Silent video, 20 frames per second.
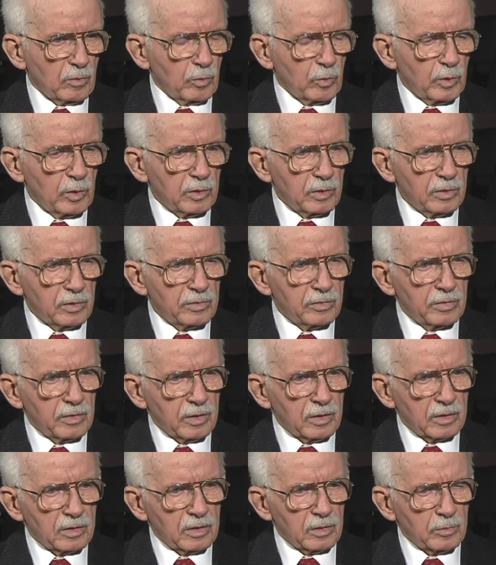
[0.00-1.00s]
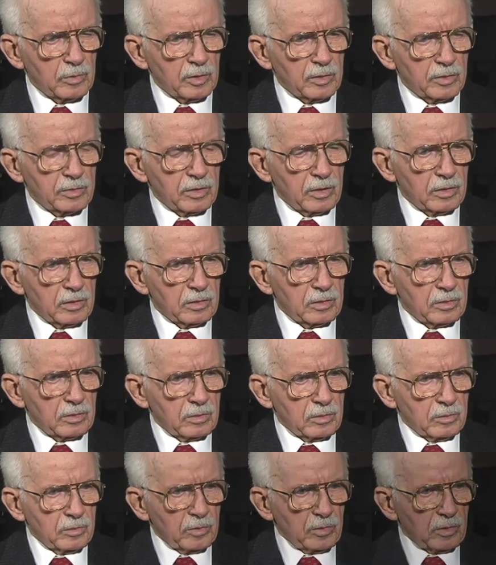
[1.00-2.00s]
win the CIW Tennis
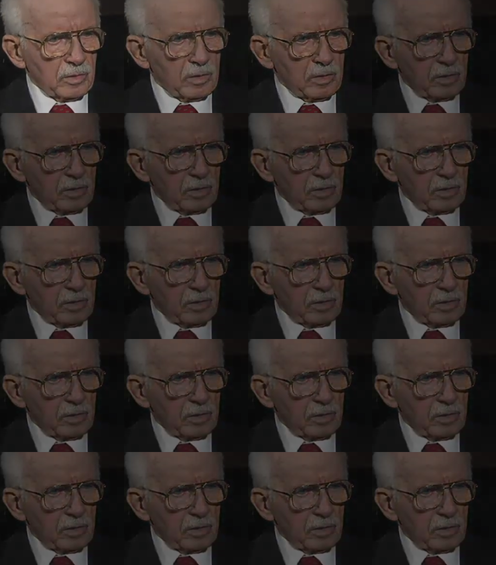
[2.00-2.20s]
Tournament.